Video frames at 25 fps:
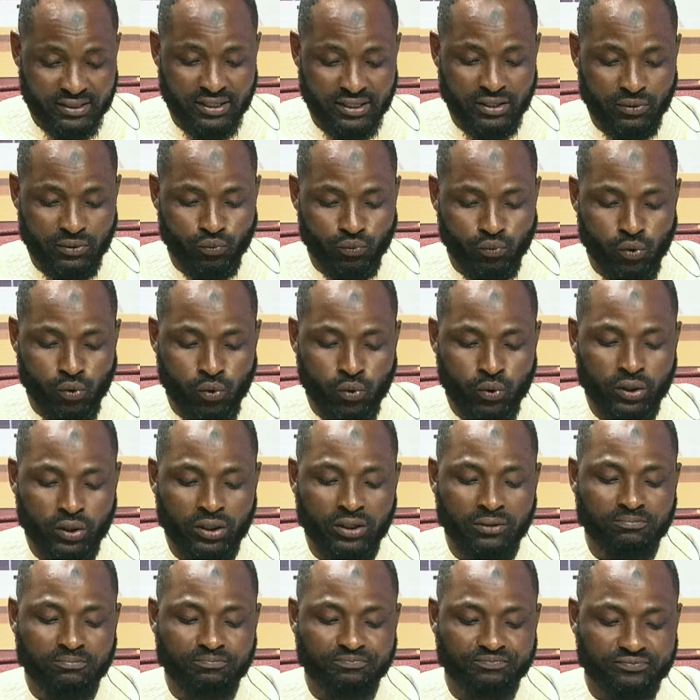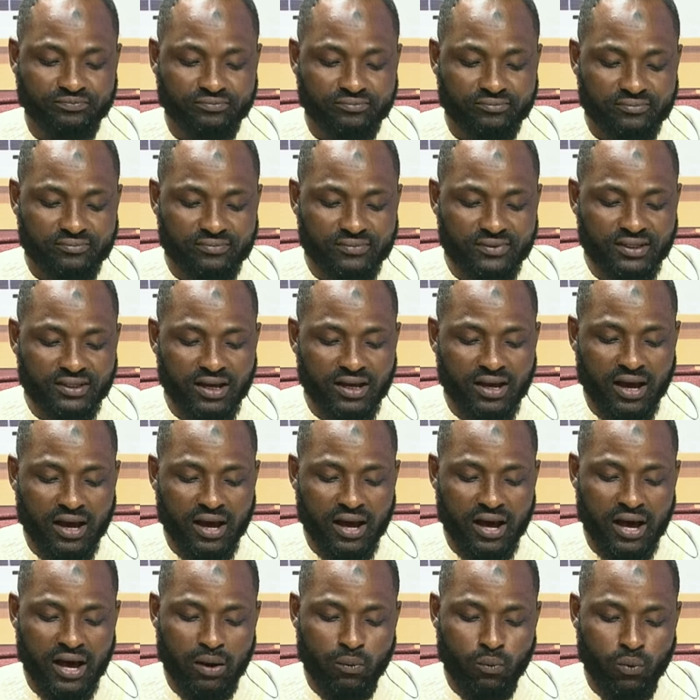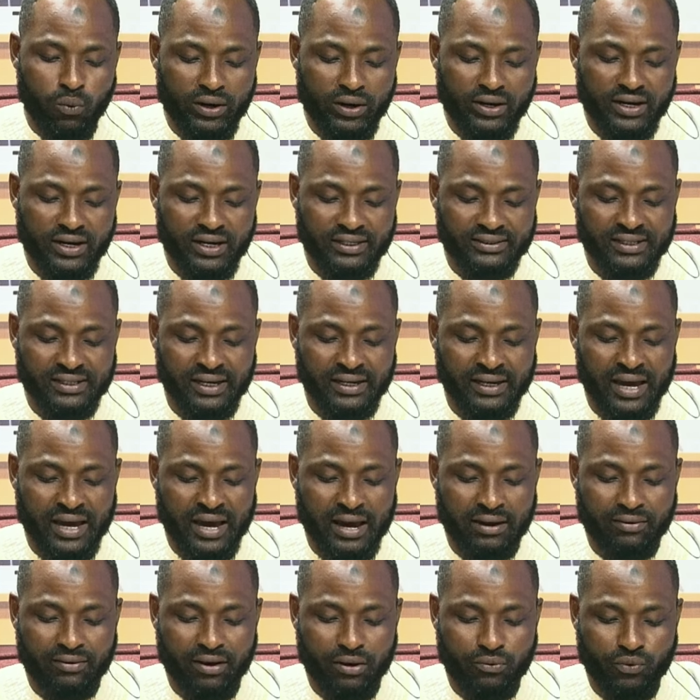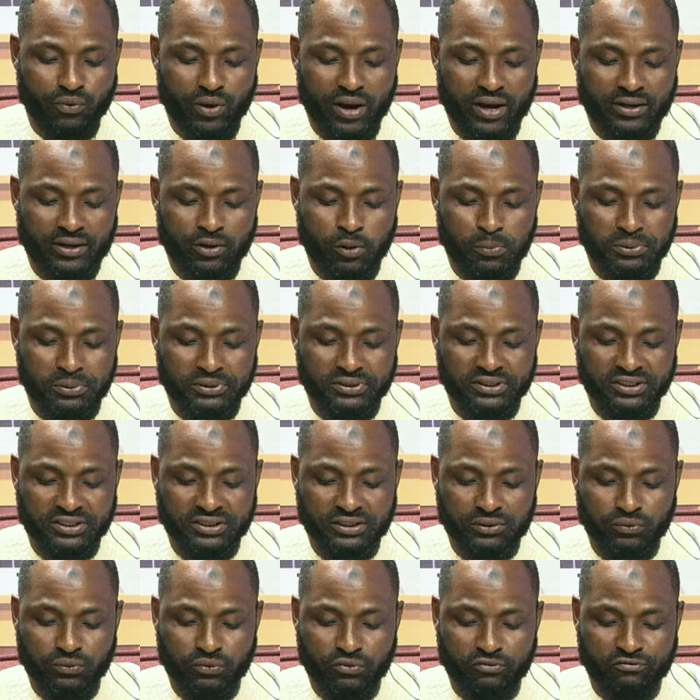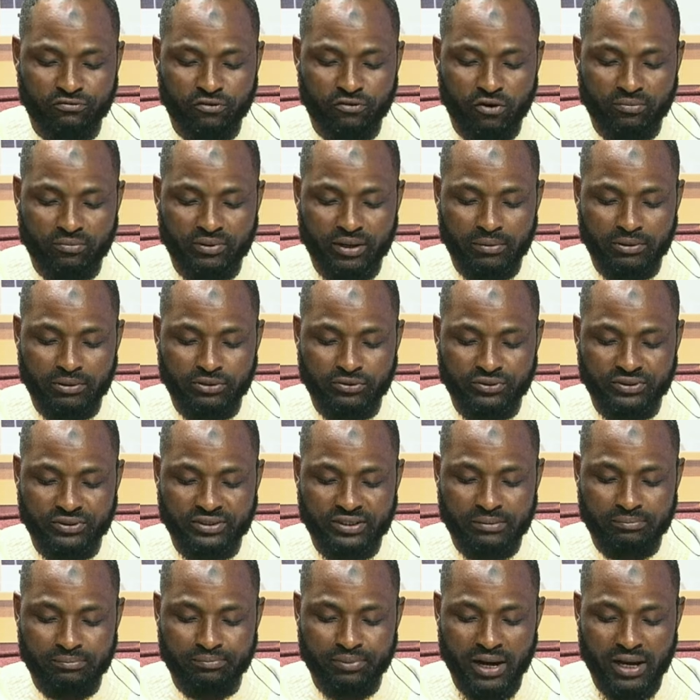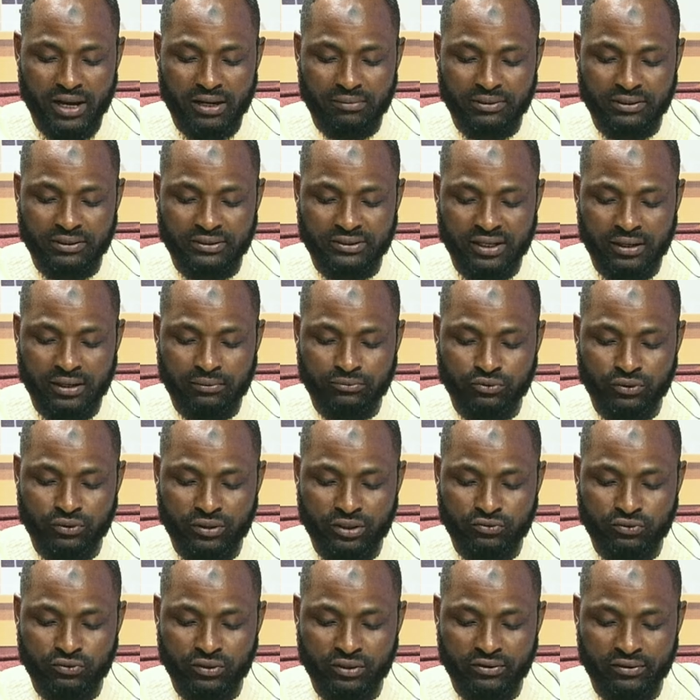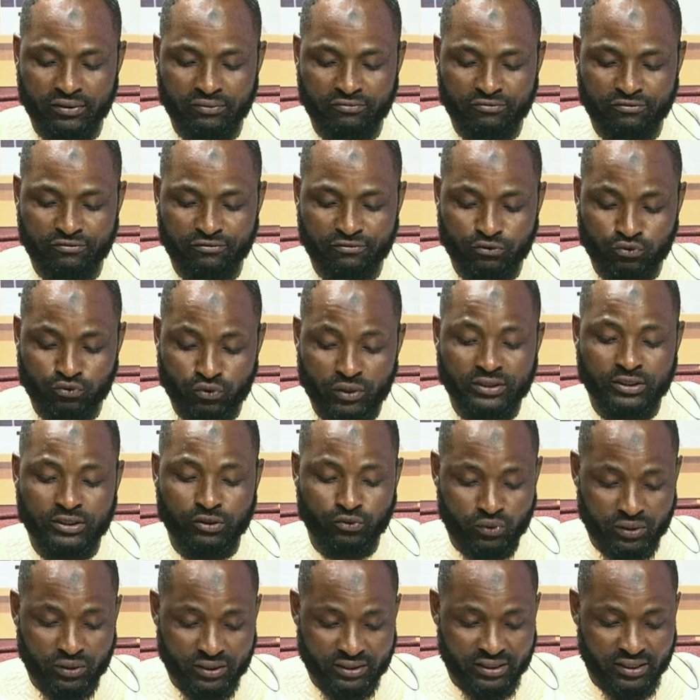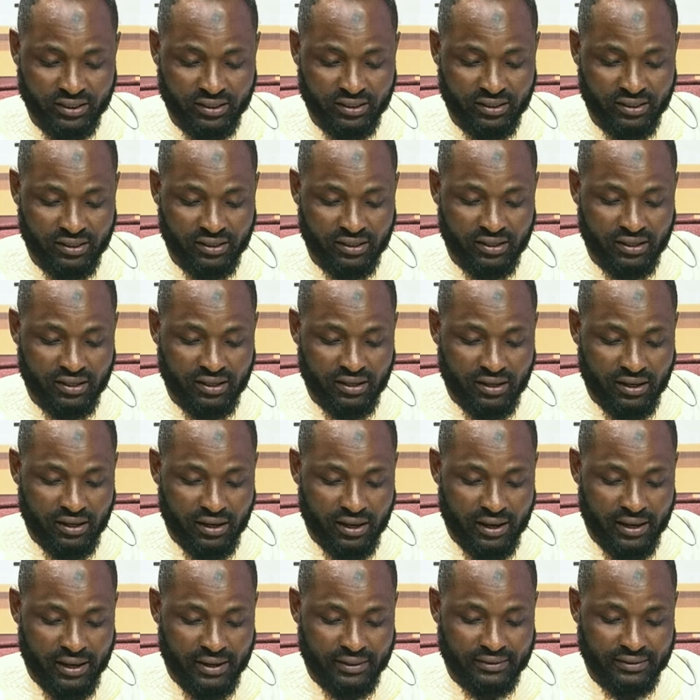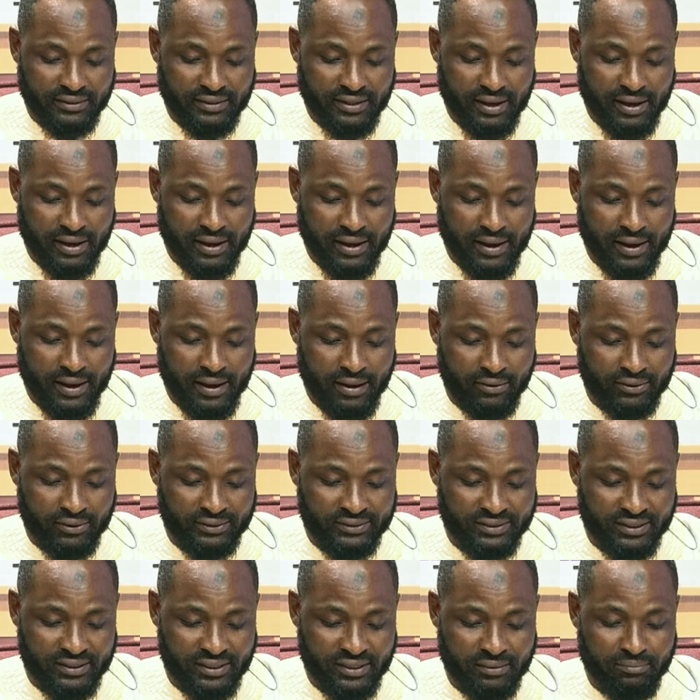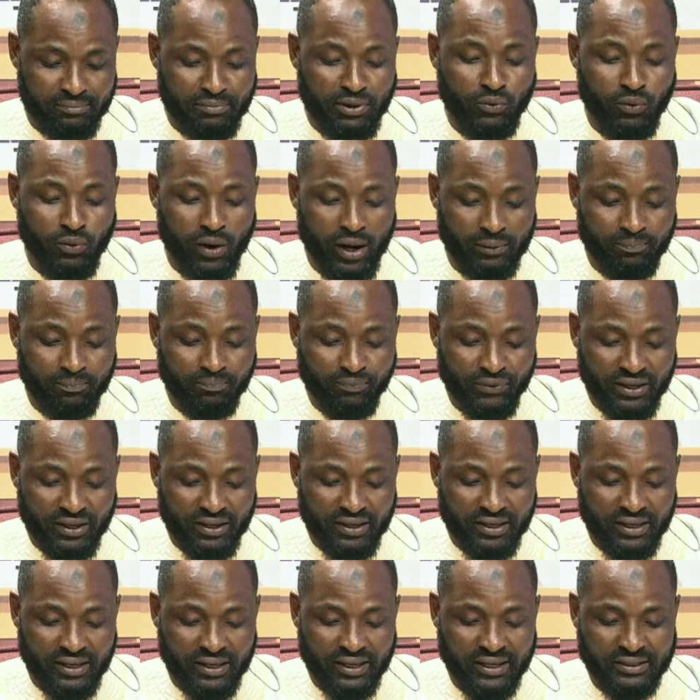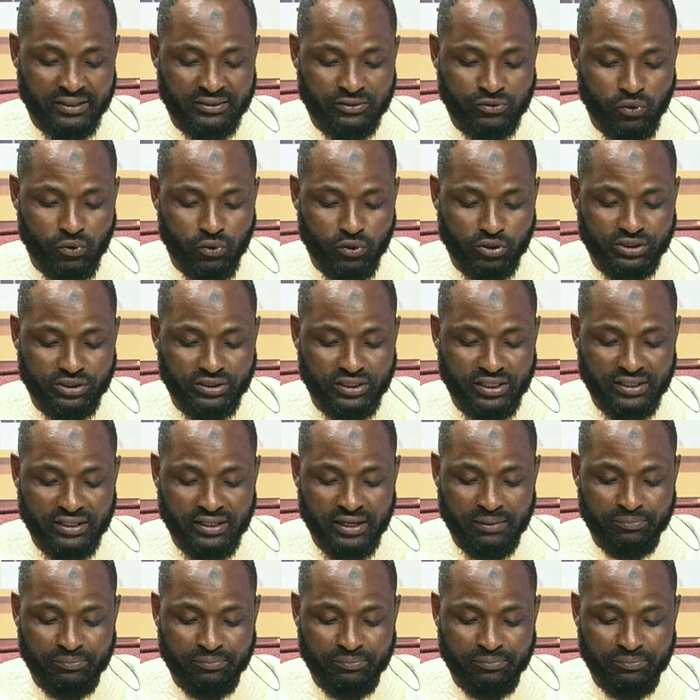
We will witness an era where the opposition will form the majority in parliament come 2020. And meanwhile, he is cautioning the